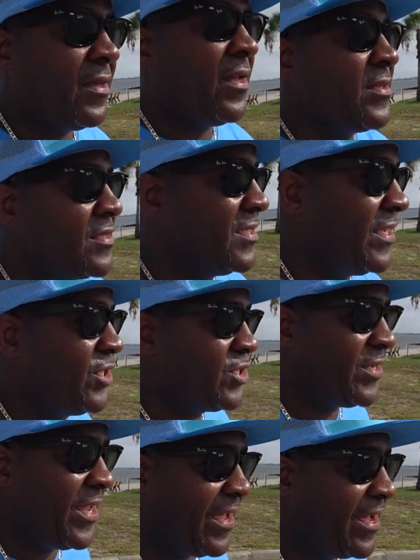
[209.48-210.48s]

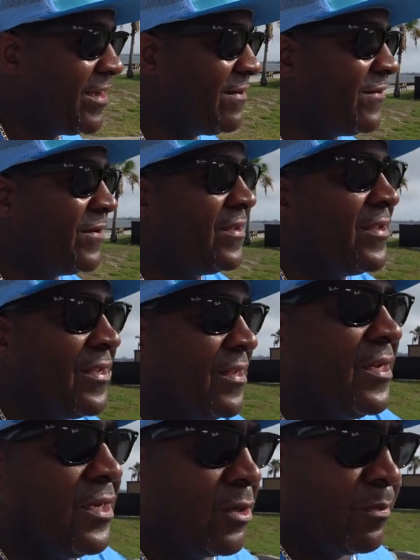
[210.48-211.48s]
installation they have
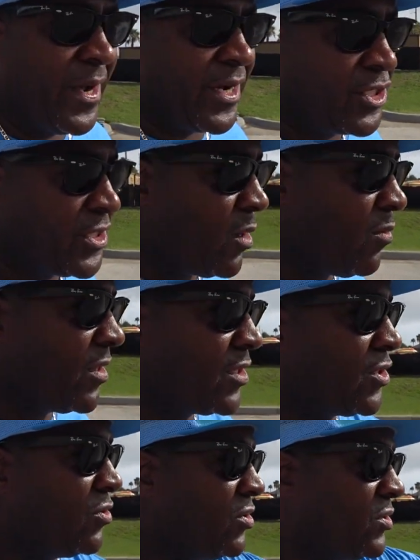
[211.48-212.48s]
a little body shop where the
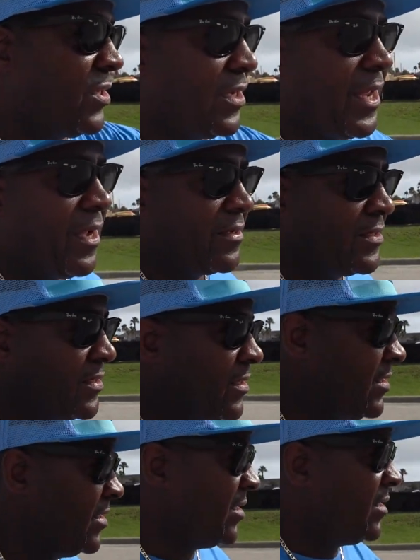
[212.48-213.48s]
soldiers are allowed to
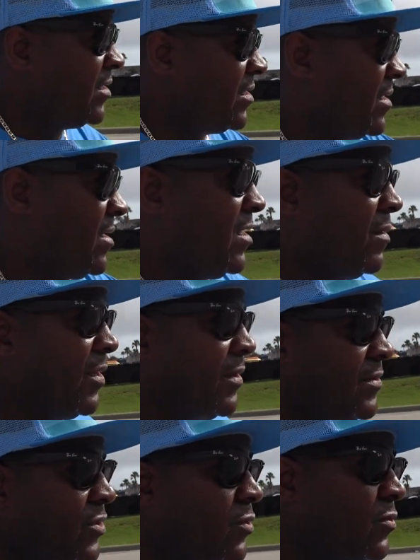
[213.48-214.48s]
come
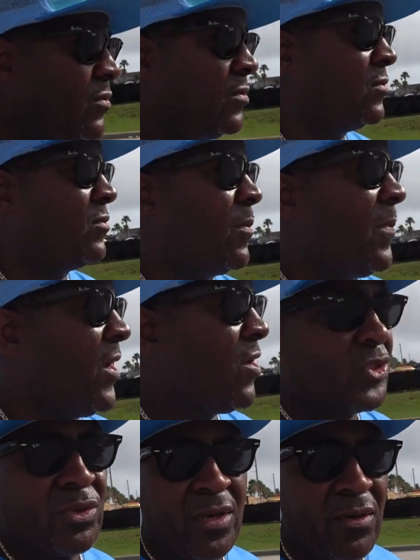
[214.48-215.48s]
and do
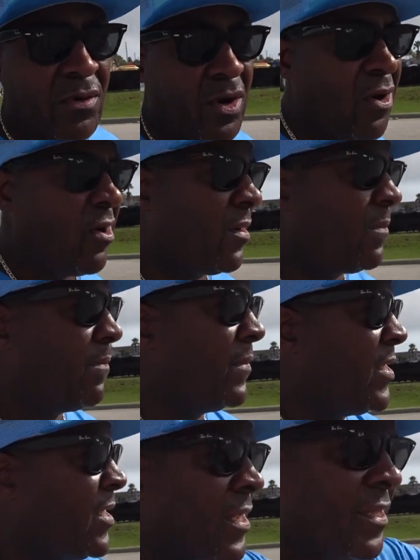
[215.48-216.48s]
repairs on their own car.
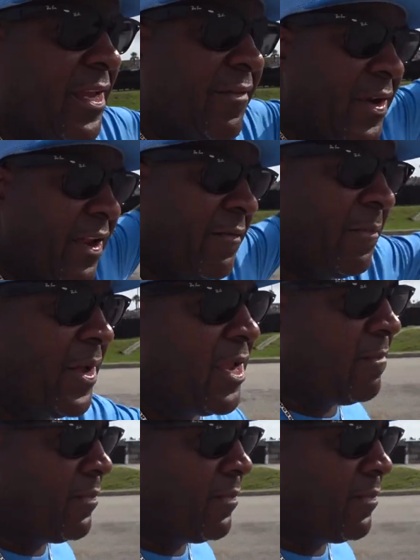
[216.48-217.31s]
They even have a paint